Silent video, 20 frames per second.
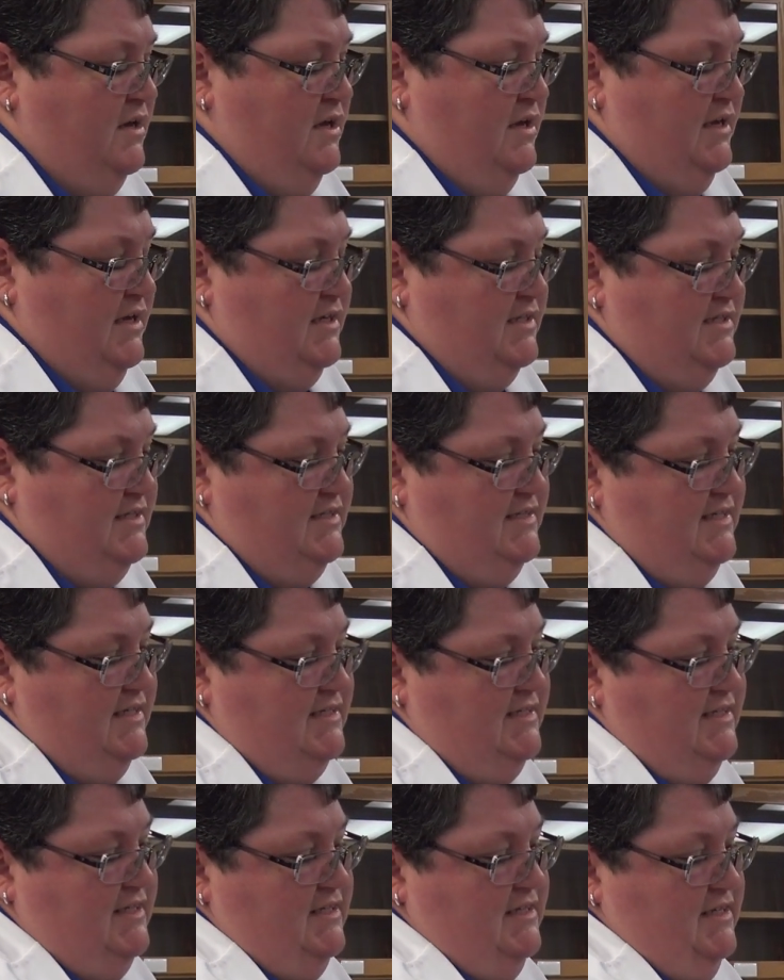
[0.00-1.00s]

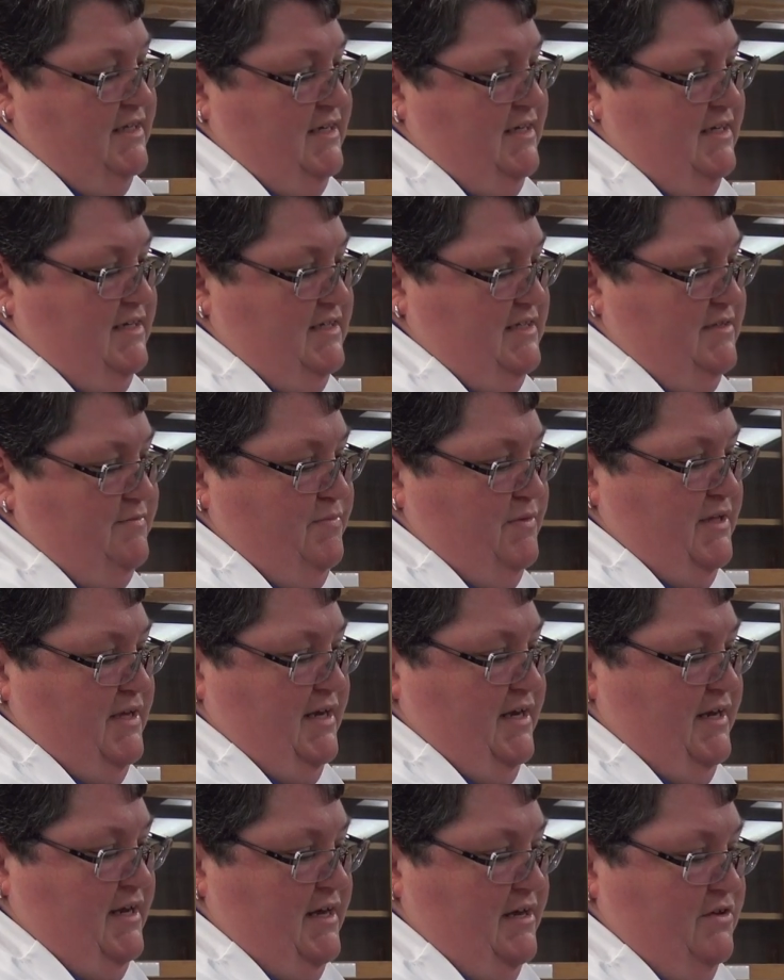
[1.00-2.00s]
consistently get
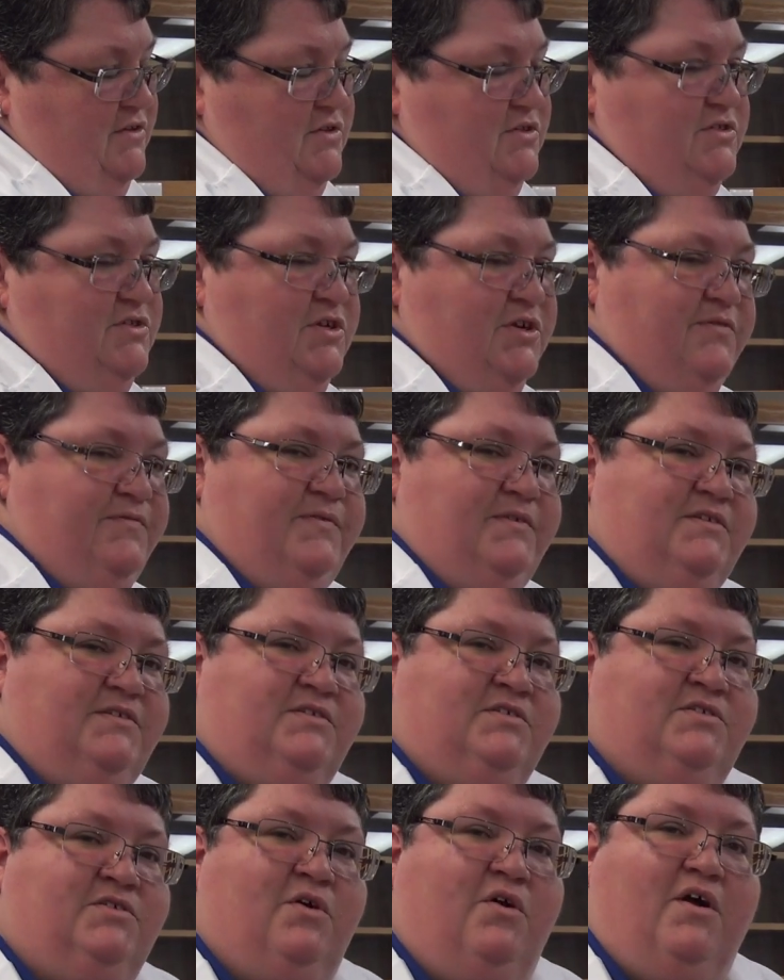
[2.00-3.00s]
displayed out on the surface
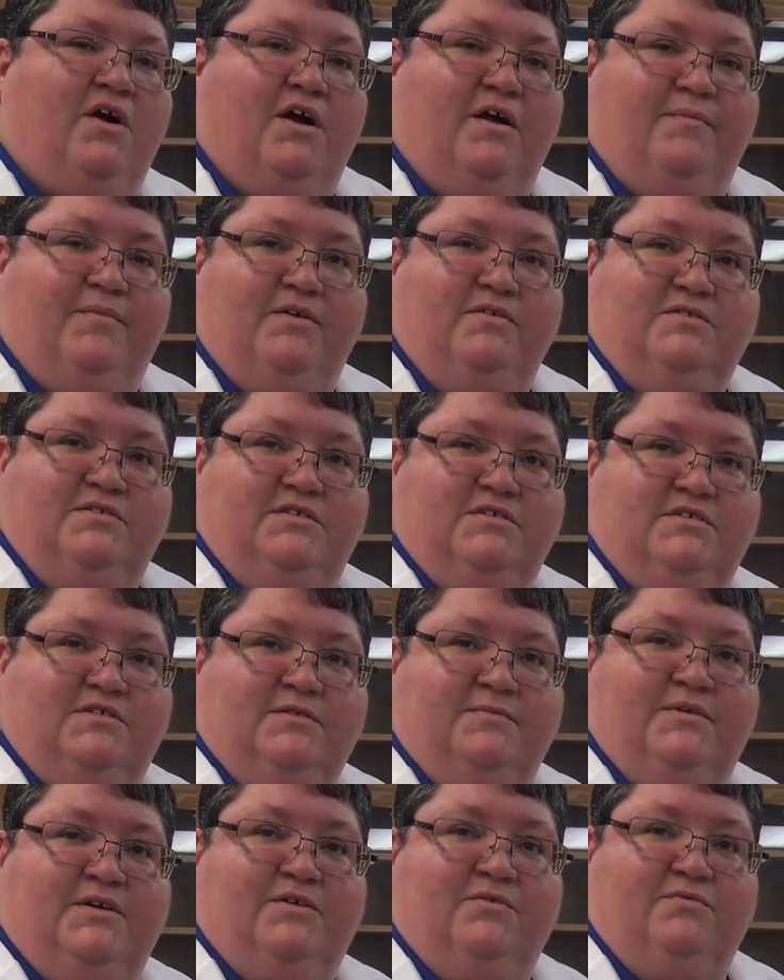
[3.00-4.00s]
so our immune system
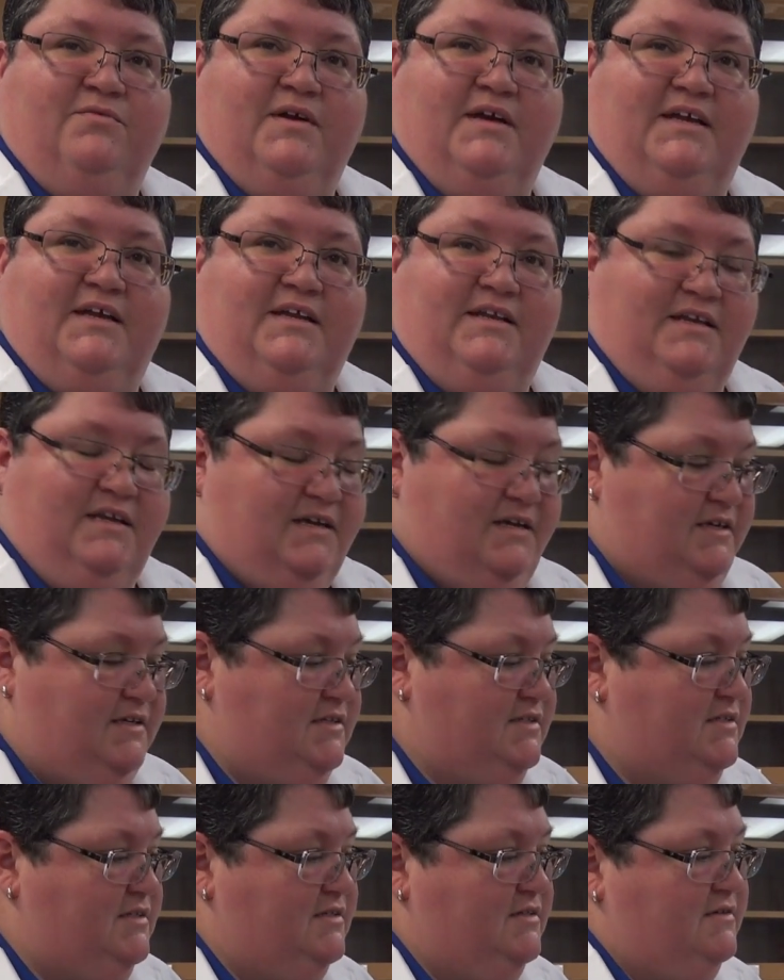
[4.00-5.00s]
can
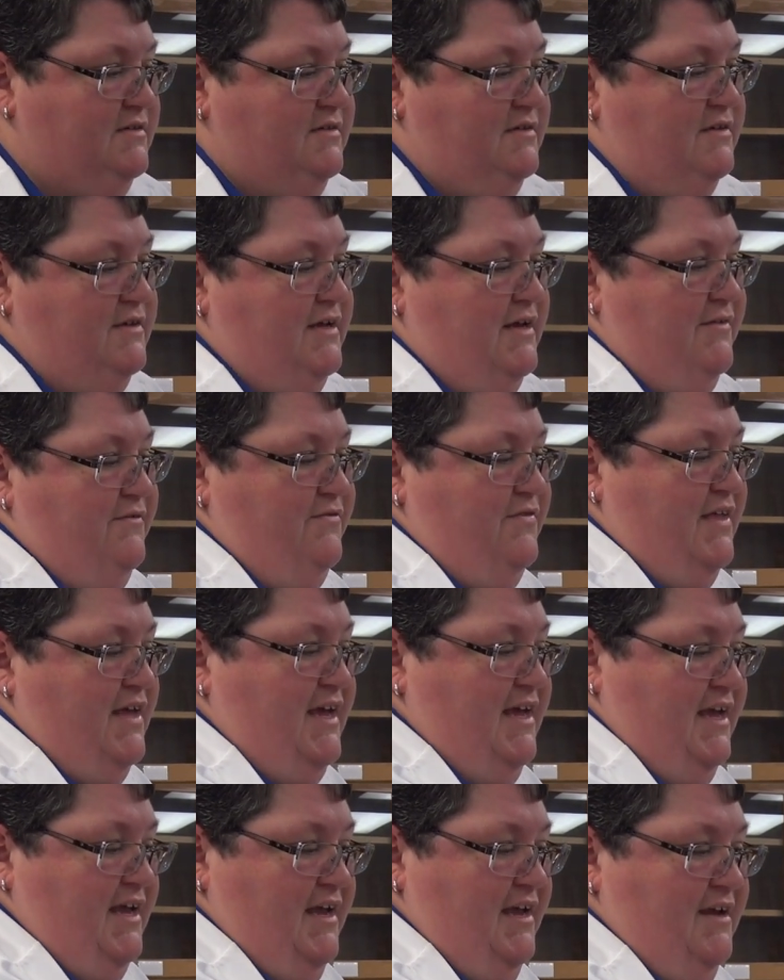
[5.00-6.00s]
recognize if
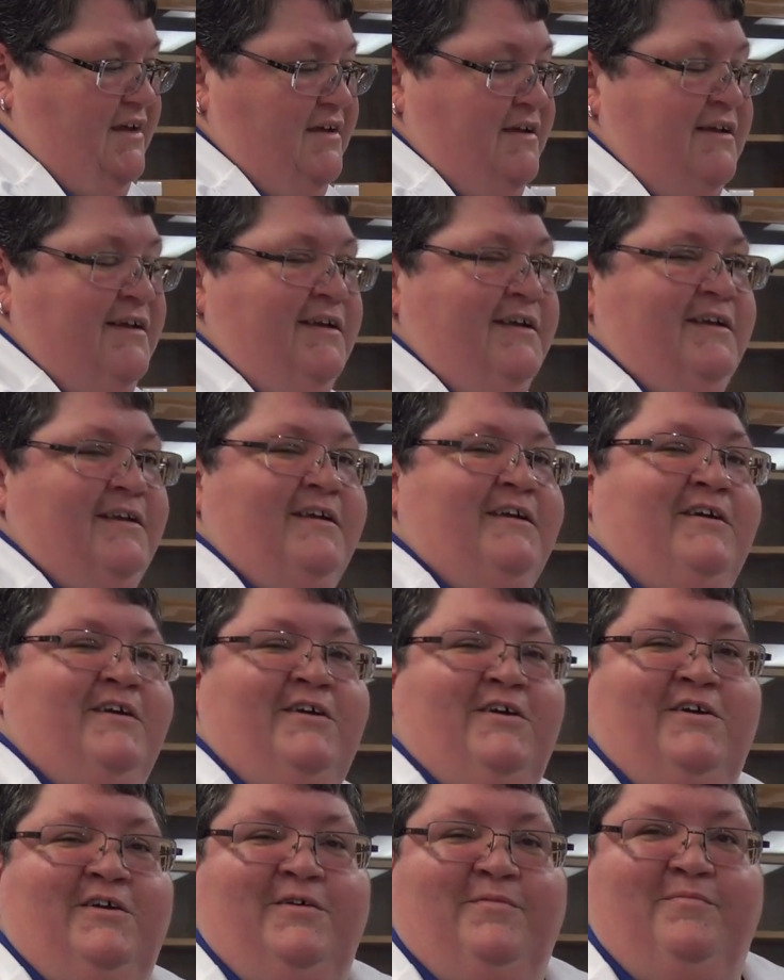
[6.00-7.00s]
they
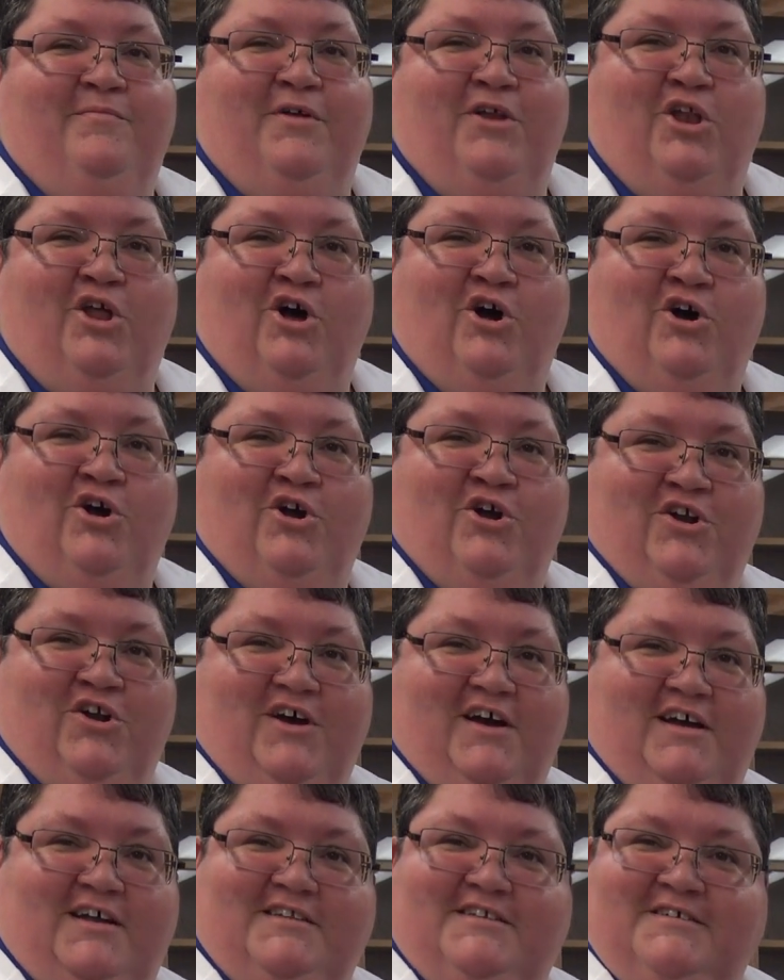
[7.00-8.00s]
belong or
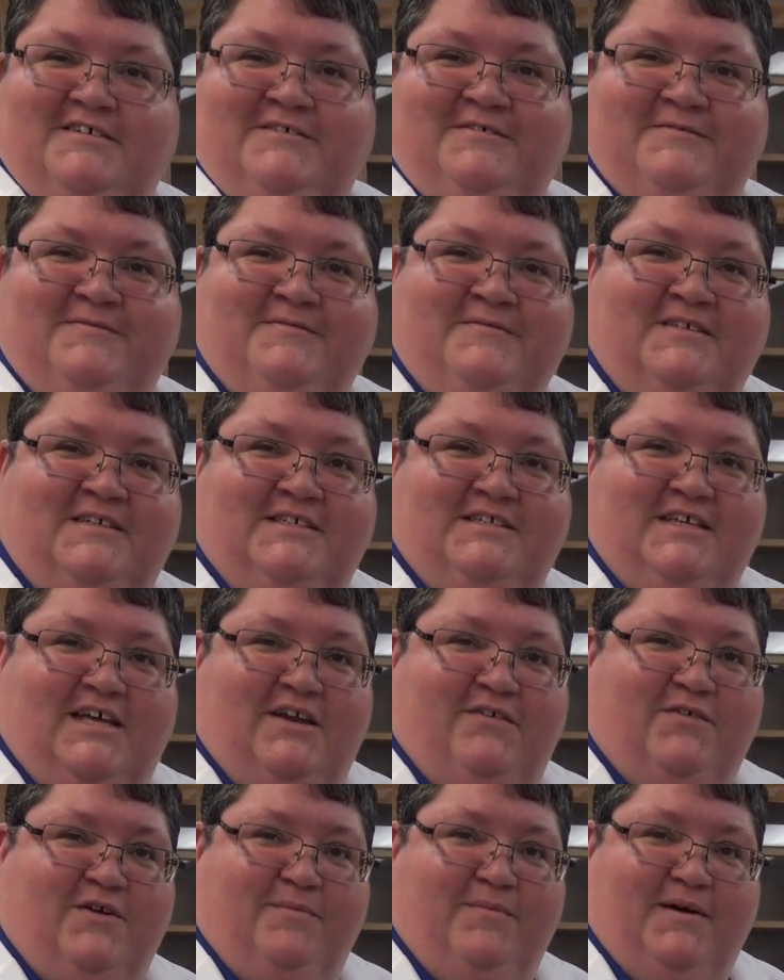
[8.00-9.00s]
not inside
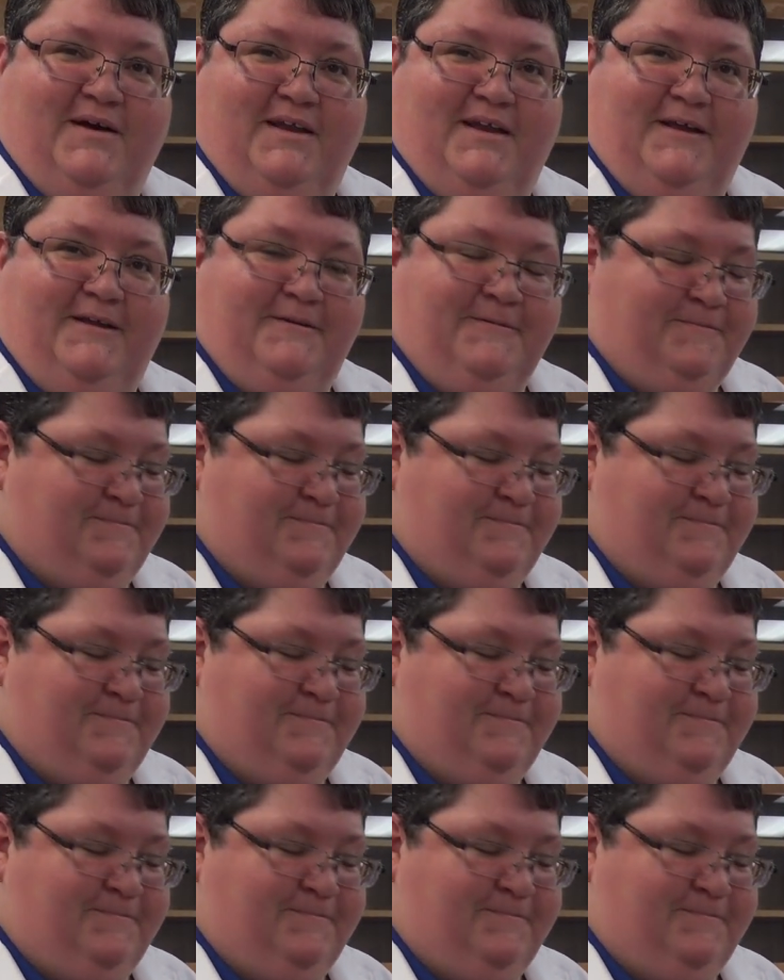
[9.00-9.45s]
of our body.